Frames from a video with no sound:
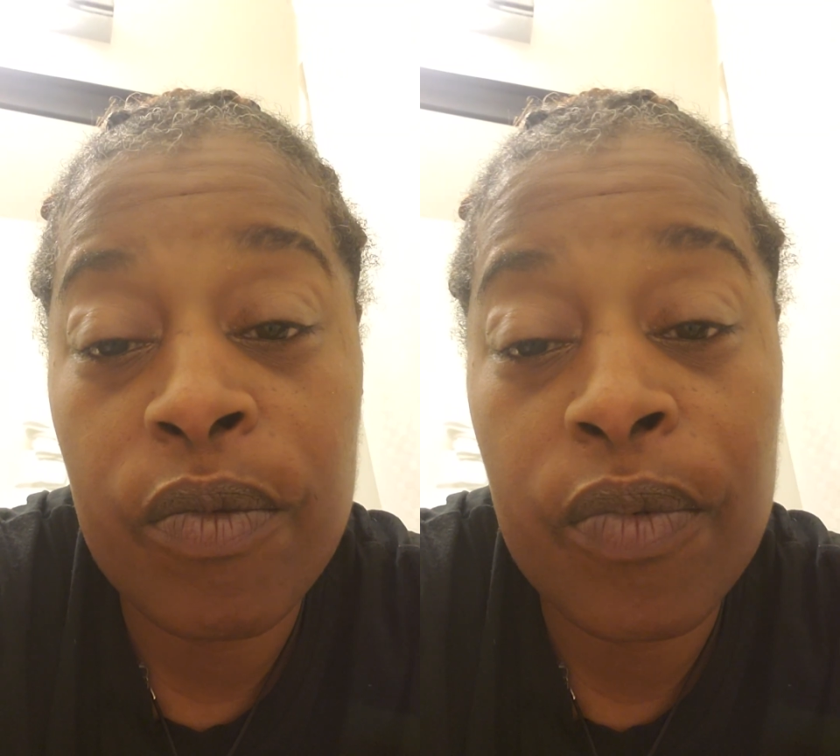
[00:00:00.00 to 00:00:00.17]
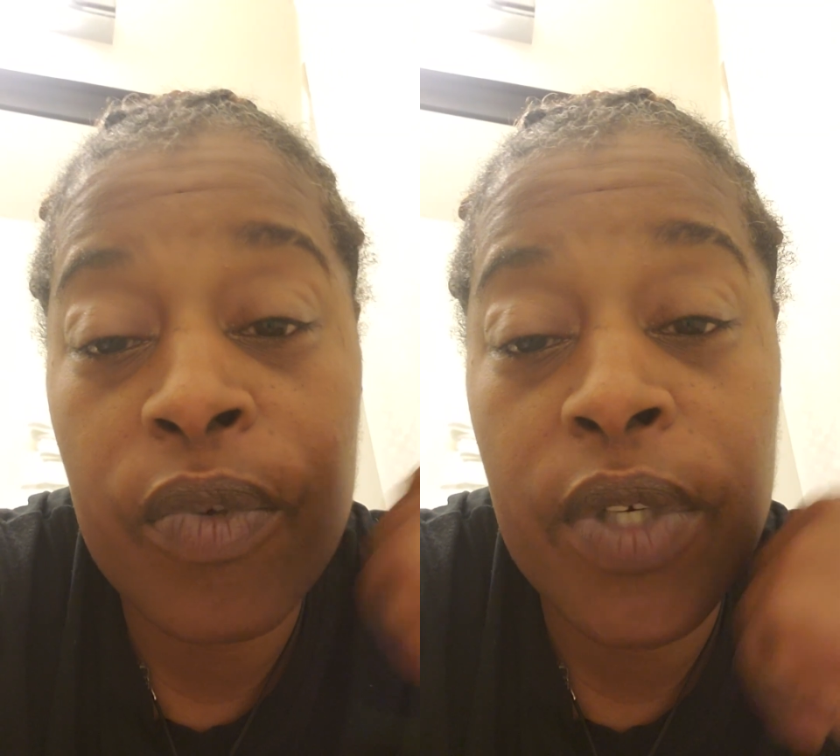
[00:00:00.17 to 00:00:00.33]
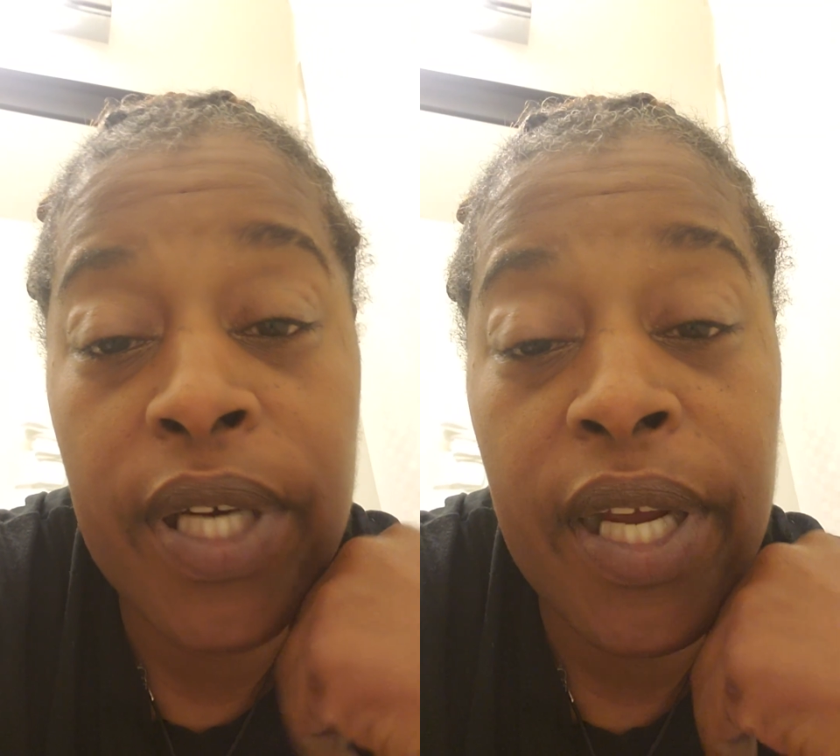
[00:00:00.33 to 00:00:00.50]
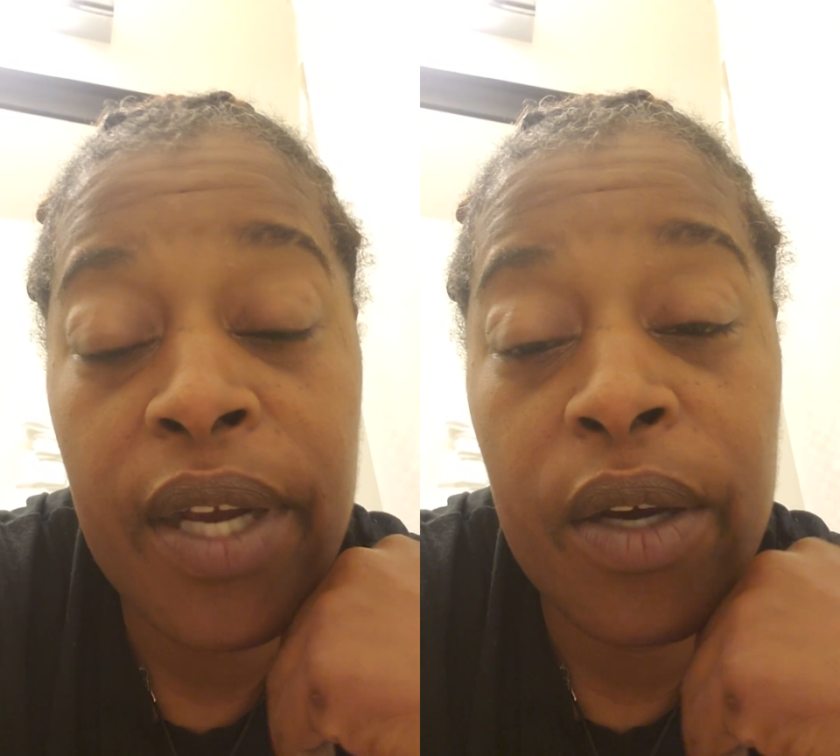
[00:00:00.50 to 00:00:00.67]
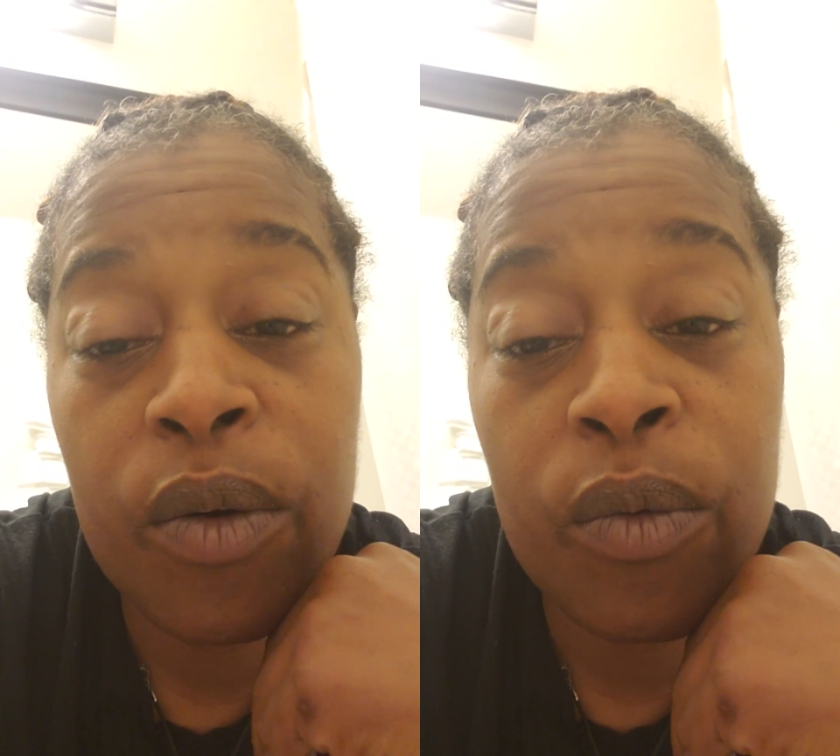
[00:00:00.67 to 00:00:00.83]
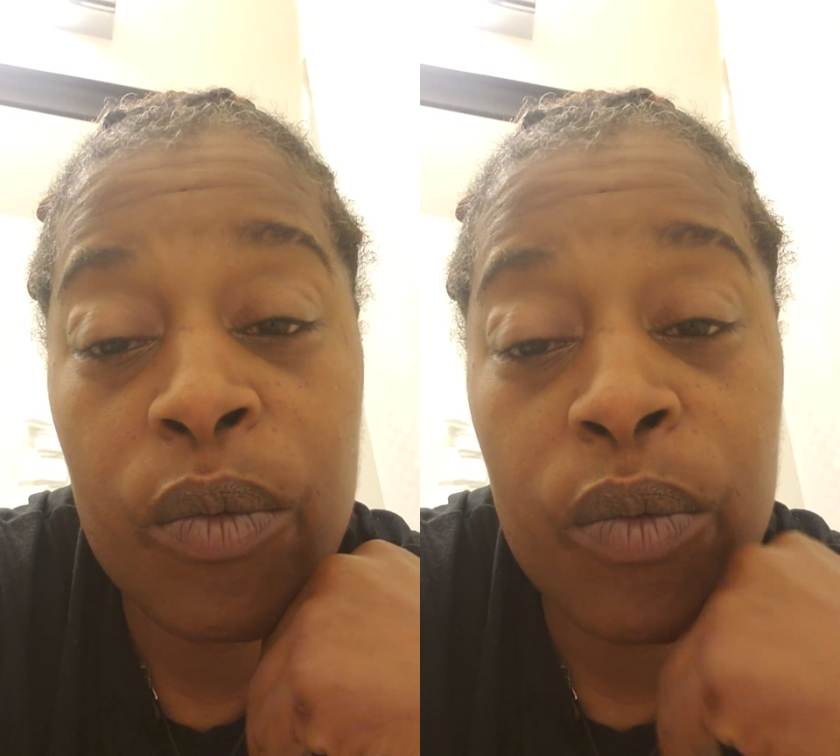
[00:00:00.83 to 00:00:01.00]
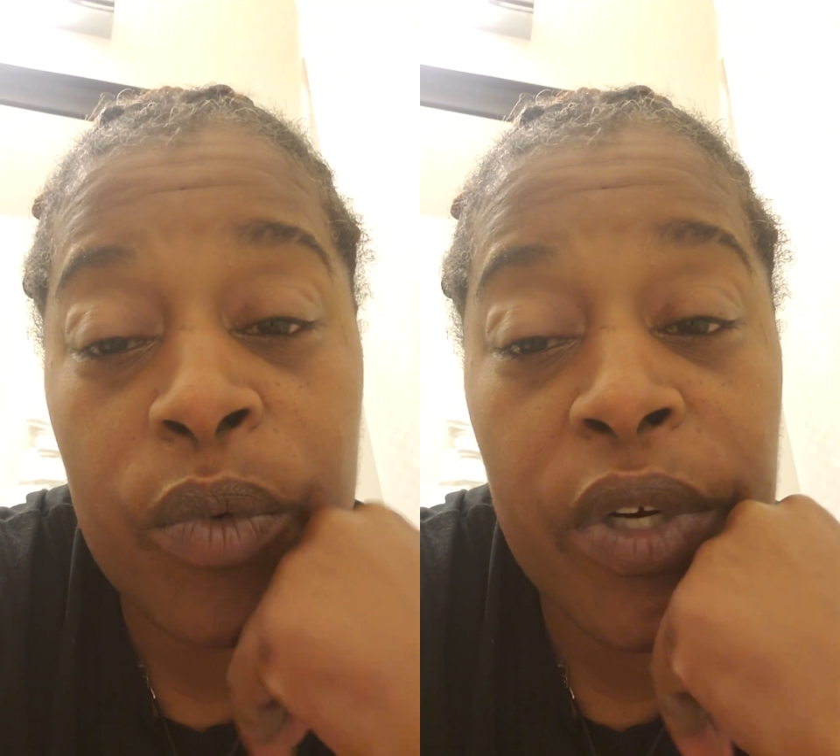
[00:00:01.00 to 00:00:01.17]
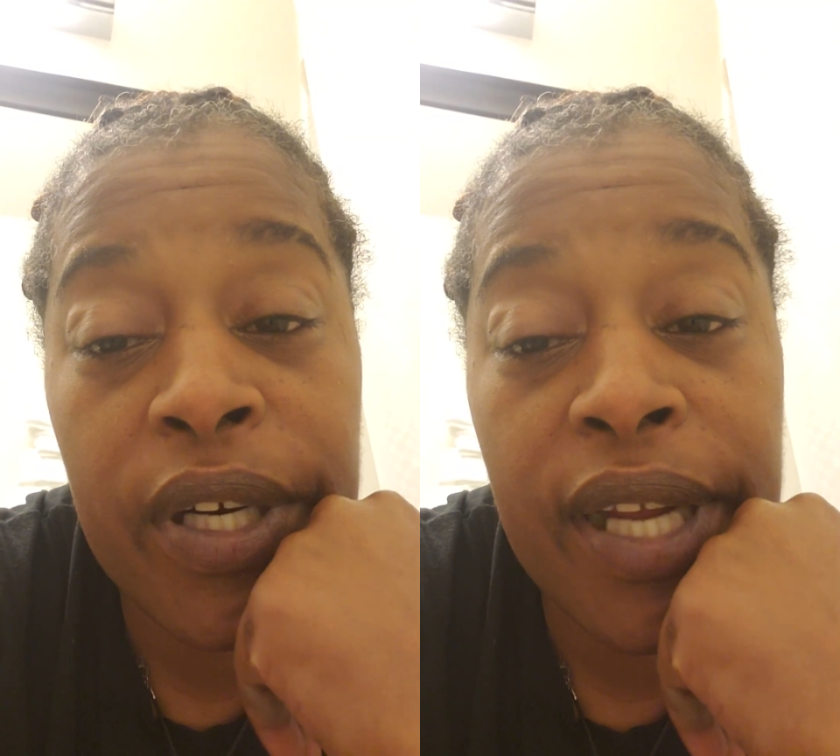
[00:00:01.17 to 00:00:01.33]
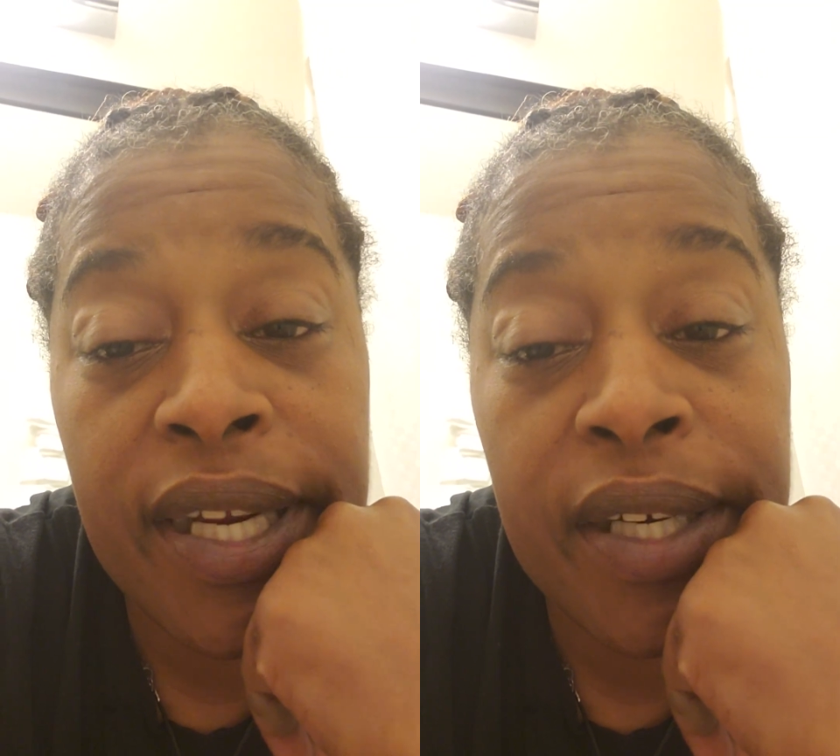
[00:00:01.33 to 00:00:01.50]
for now,
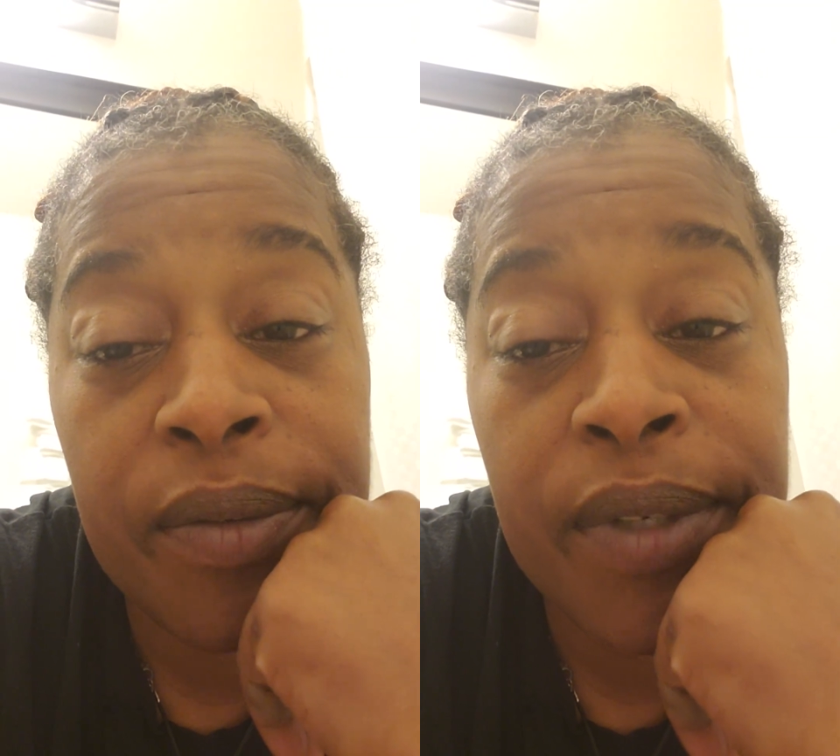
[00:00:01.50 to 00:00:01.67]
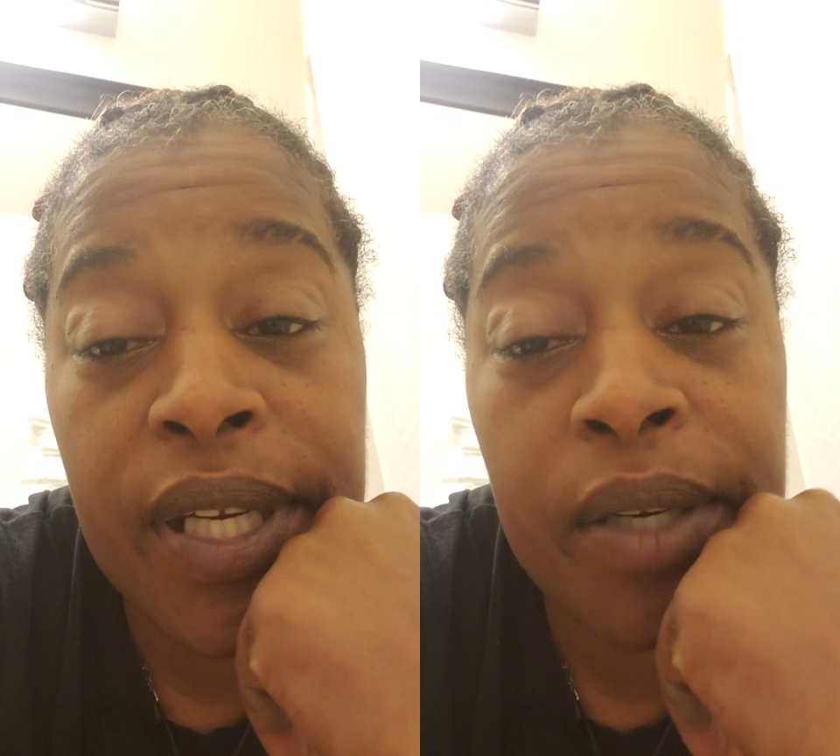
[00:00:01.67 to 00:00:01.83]
we're not even